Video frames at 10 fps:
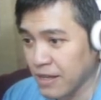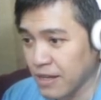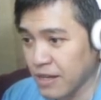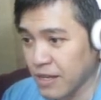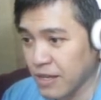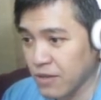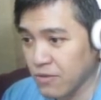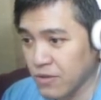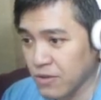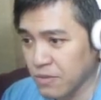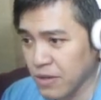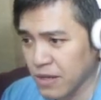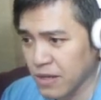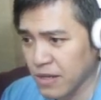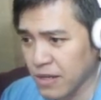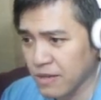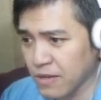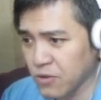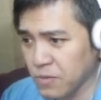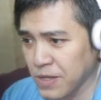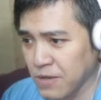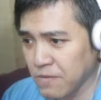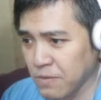This huge piece of